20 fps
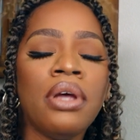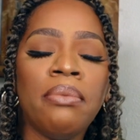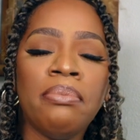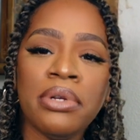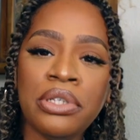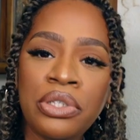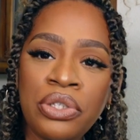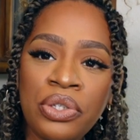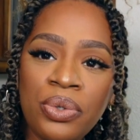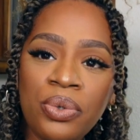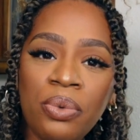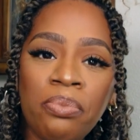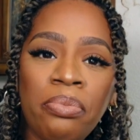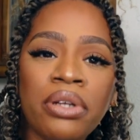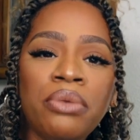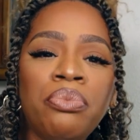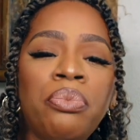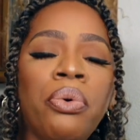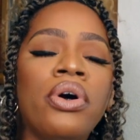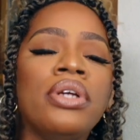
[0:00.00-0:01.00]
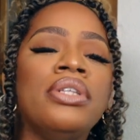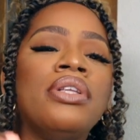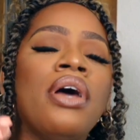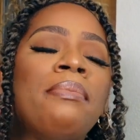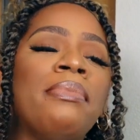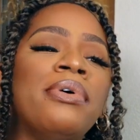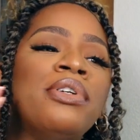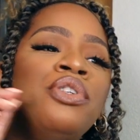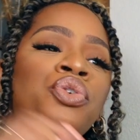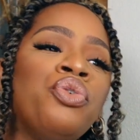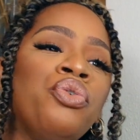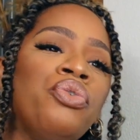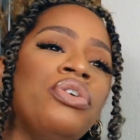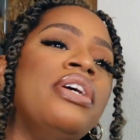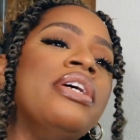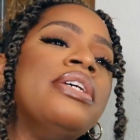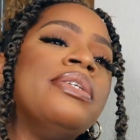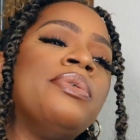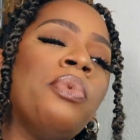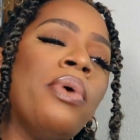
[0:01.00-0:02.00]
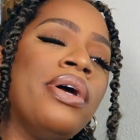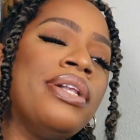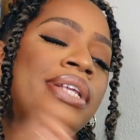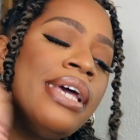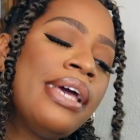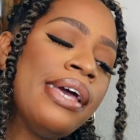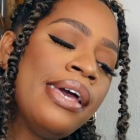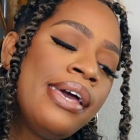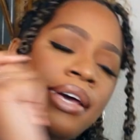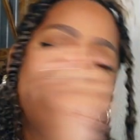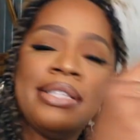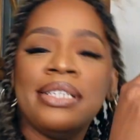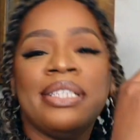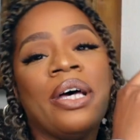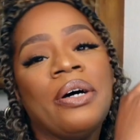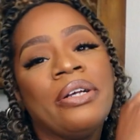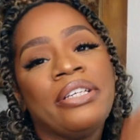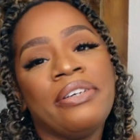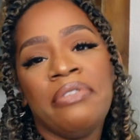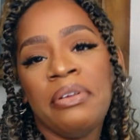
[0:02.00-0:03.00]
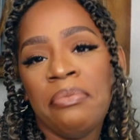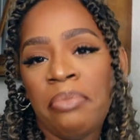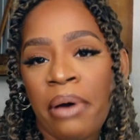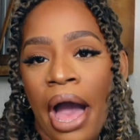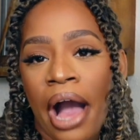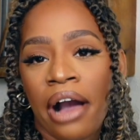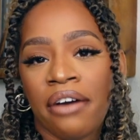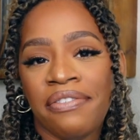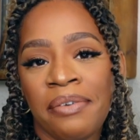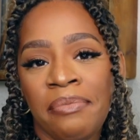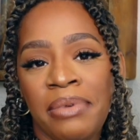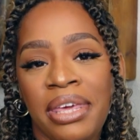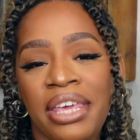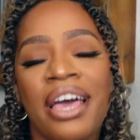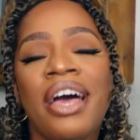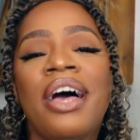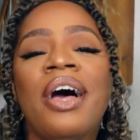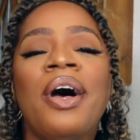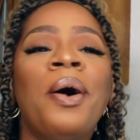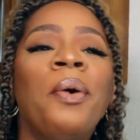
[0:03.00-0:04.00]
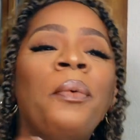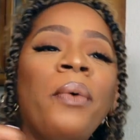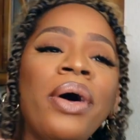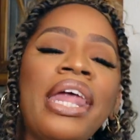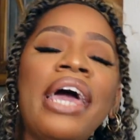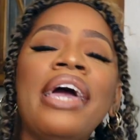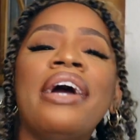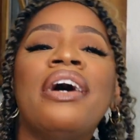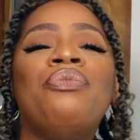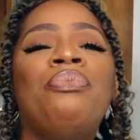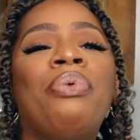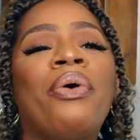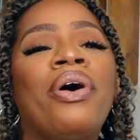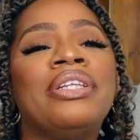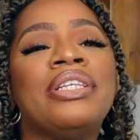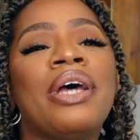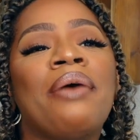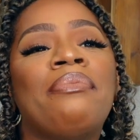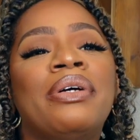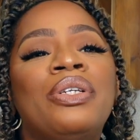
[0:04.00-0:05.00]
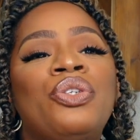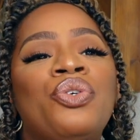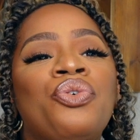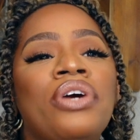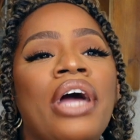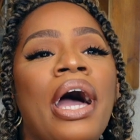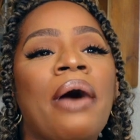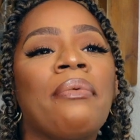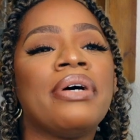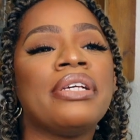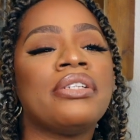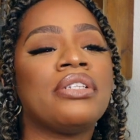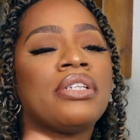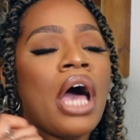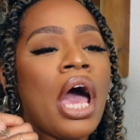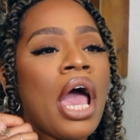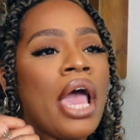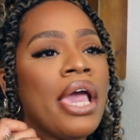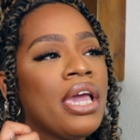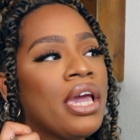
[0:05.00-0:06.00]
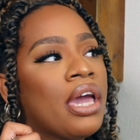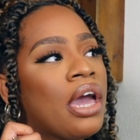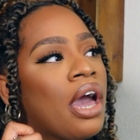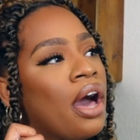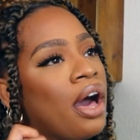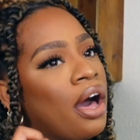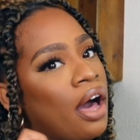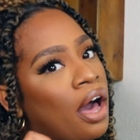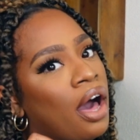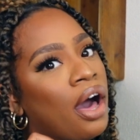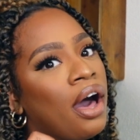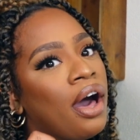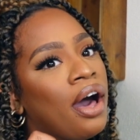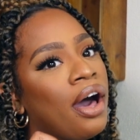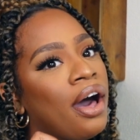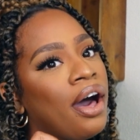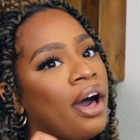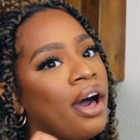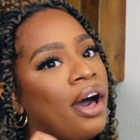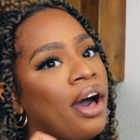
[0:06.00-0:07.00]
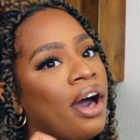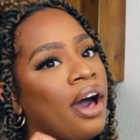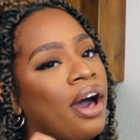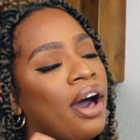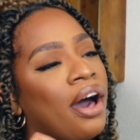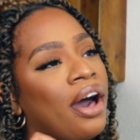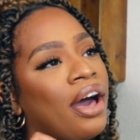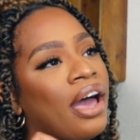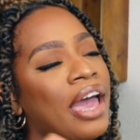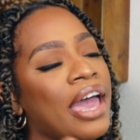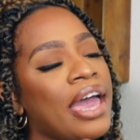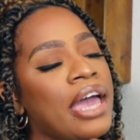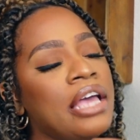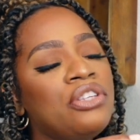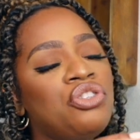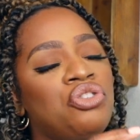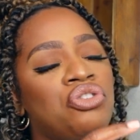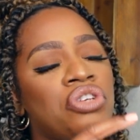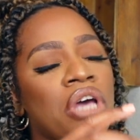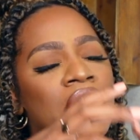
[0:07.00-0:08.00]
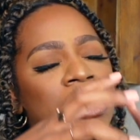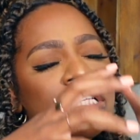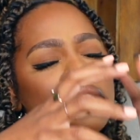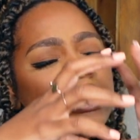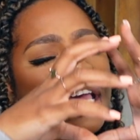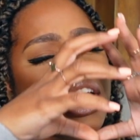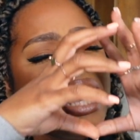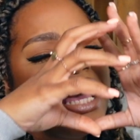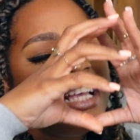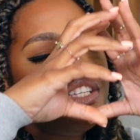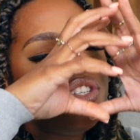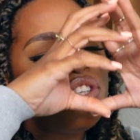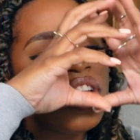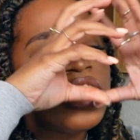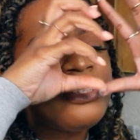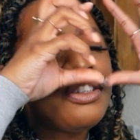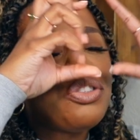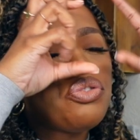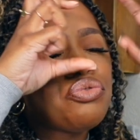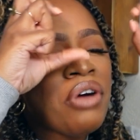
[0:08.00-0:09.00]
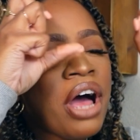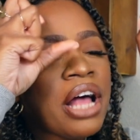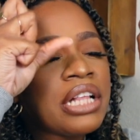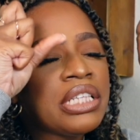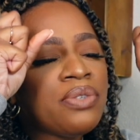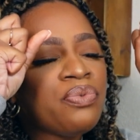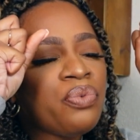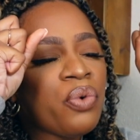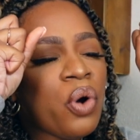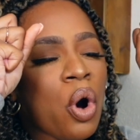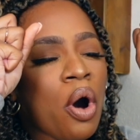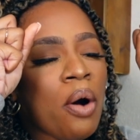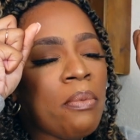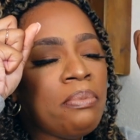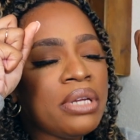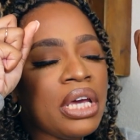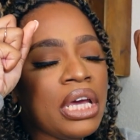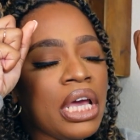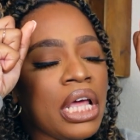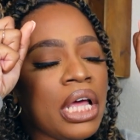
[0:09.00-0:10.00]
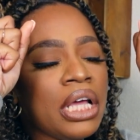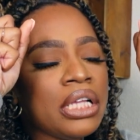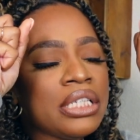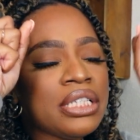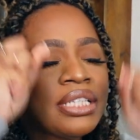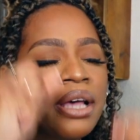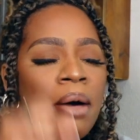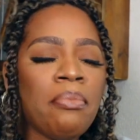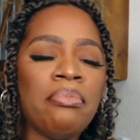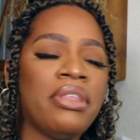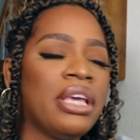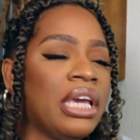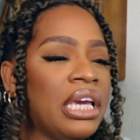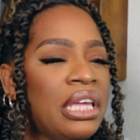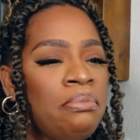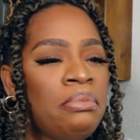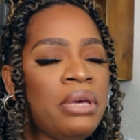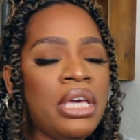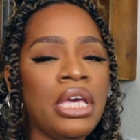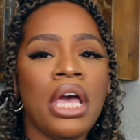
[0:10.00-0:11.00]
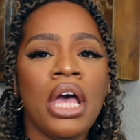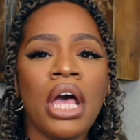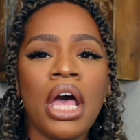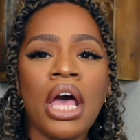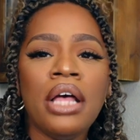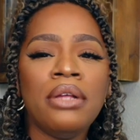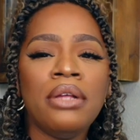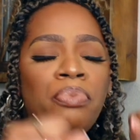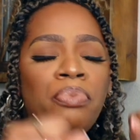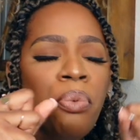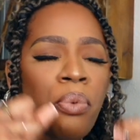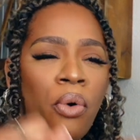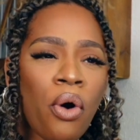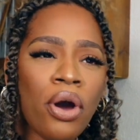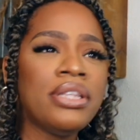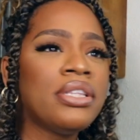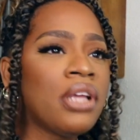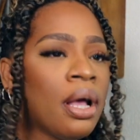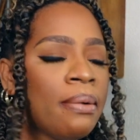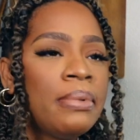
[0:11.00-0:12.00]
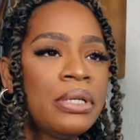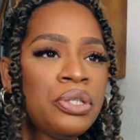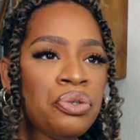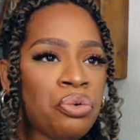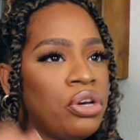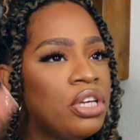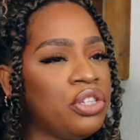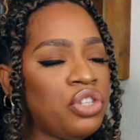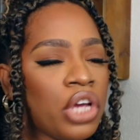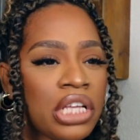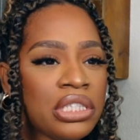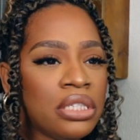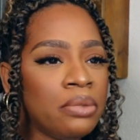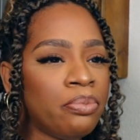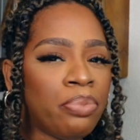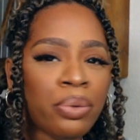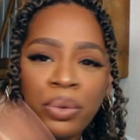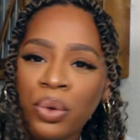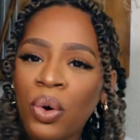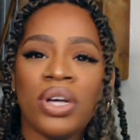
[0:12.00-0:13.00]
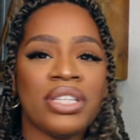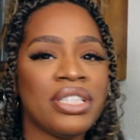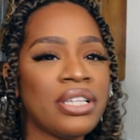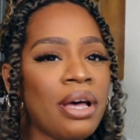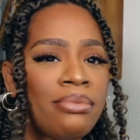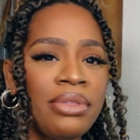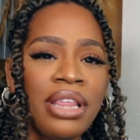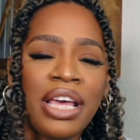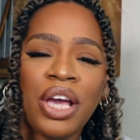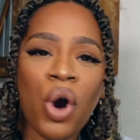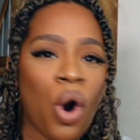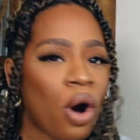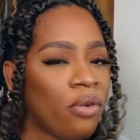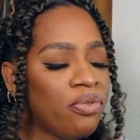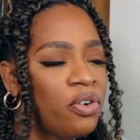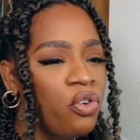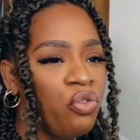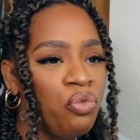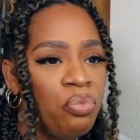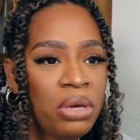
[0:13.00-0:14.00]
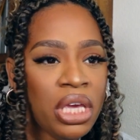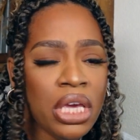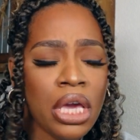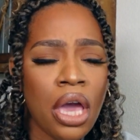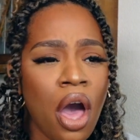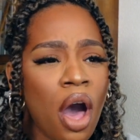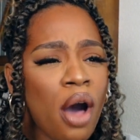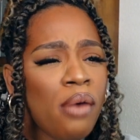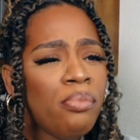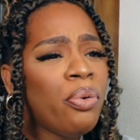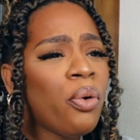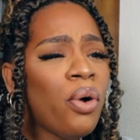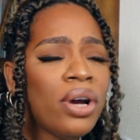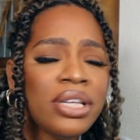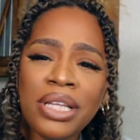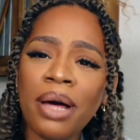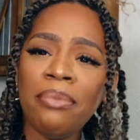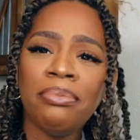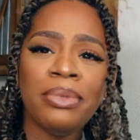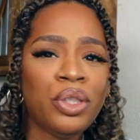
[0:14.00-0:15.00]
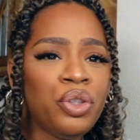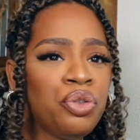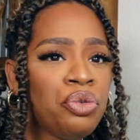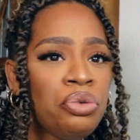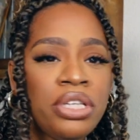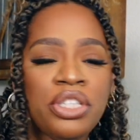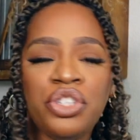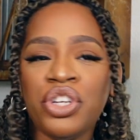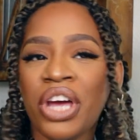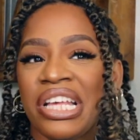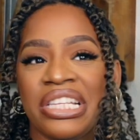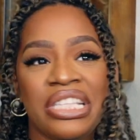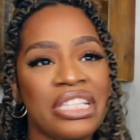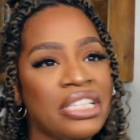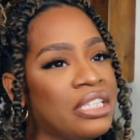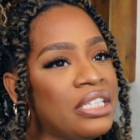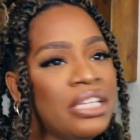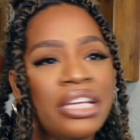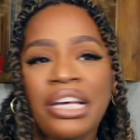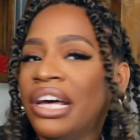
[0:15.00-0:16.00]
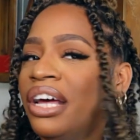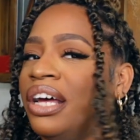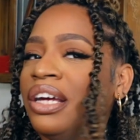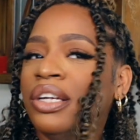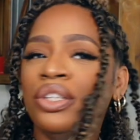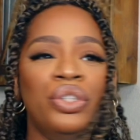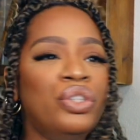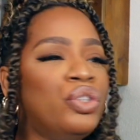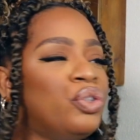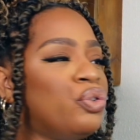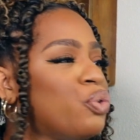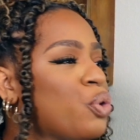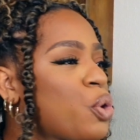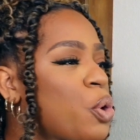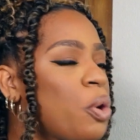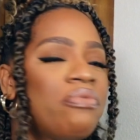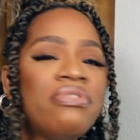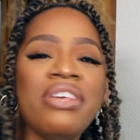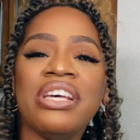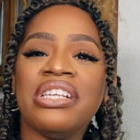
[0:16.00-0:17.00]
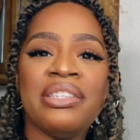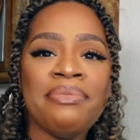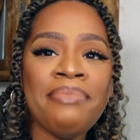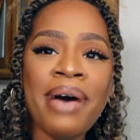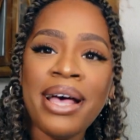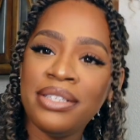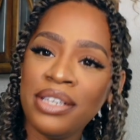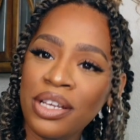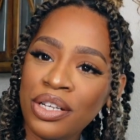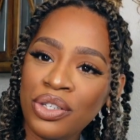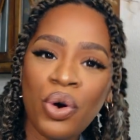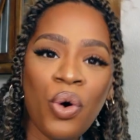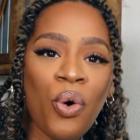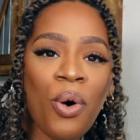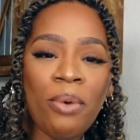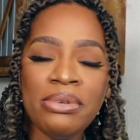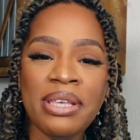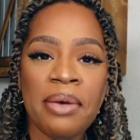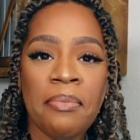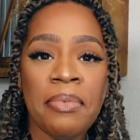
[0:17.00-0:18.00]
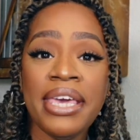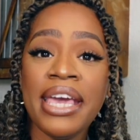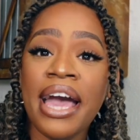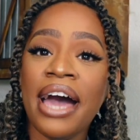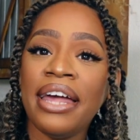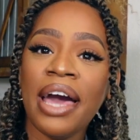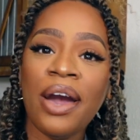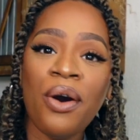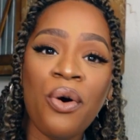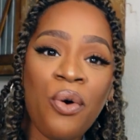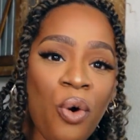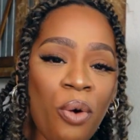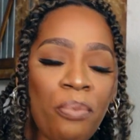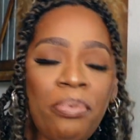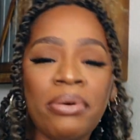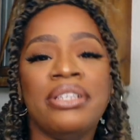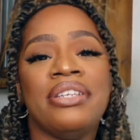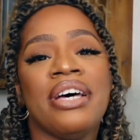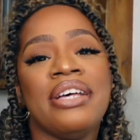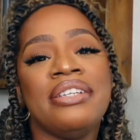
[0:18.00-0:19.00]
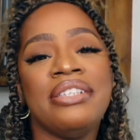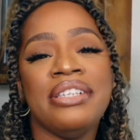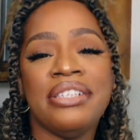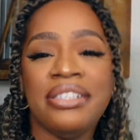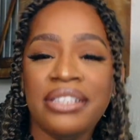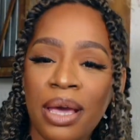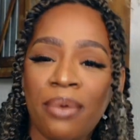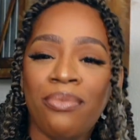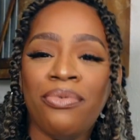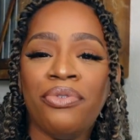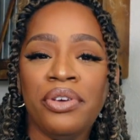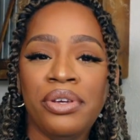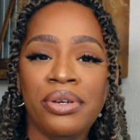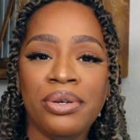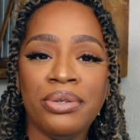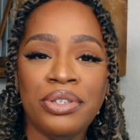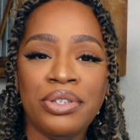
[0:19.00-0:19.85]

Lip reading: number two. But point number three is what hit it out of the park for me. When I hit point number three, I was like, it just transformed something in me. Point number three just broke something off of me. Point number three just drove this message home to me, and I hope it does the same for you